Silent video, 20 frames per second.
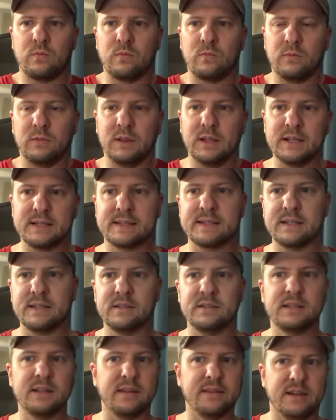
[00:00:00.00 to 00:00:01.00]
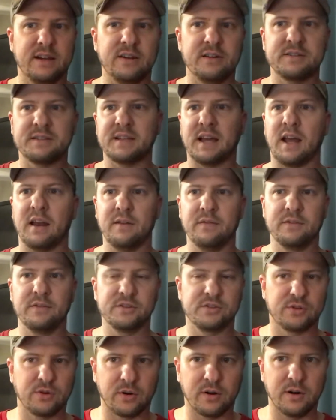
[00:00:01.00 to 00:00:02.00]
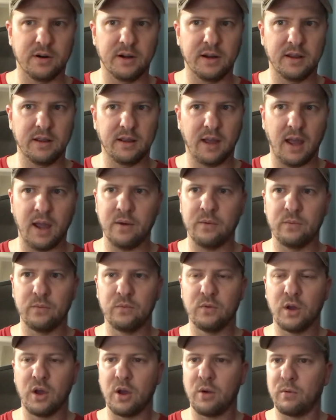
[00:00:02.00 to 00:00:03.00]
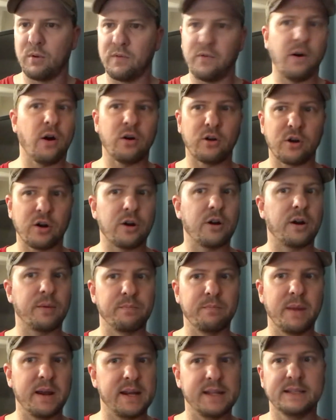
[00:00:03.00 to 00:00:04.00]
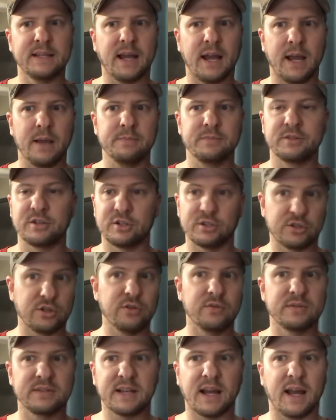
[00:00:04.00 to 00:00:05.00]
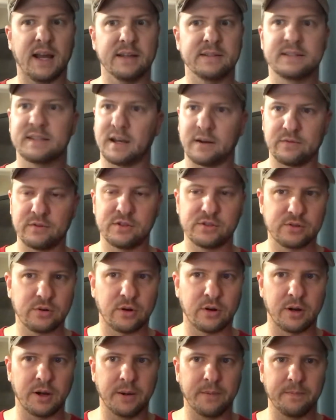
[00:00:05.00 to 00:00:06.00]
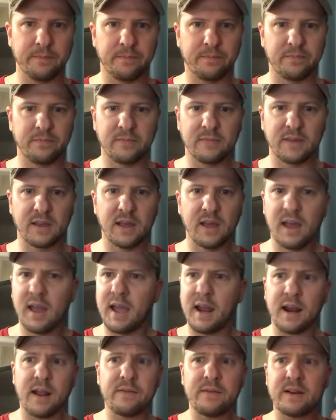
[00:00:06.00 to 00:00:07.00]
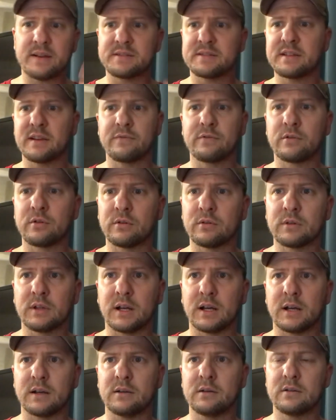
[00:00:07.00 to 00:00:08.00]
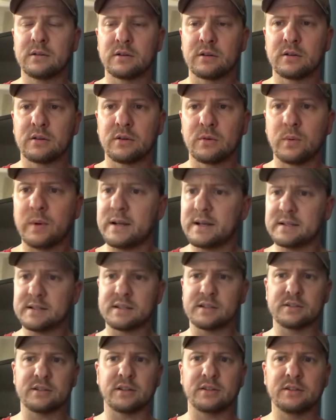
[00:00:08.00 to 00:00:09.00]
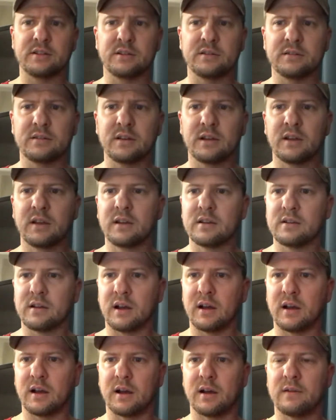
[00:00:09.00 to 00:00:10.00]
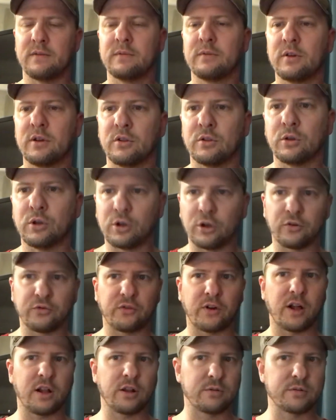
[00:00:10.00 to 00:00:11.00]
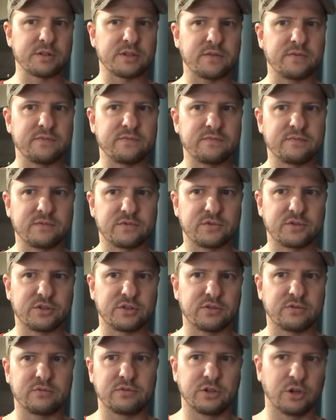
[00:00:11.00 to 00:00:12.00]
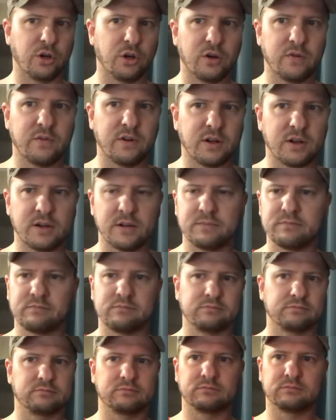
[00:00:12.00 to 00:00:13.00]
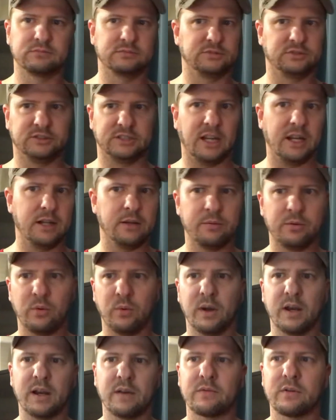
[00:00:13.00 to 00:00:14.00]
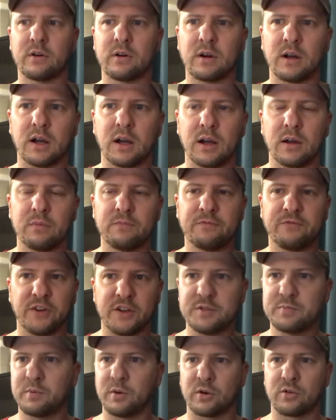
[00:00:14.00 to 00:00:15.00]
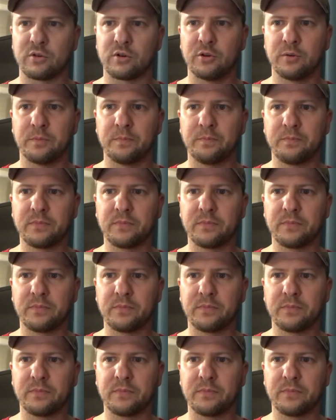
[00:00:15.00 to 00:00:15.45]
listen to their side of the story. And we've all heard many times there's two sides to every story. And I've asked several witnesses on the loyal followers of Jehovah, JW, whatever, Facebook group,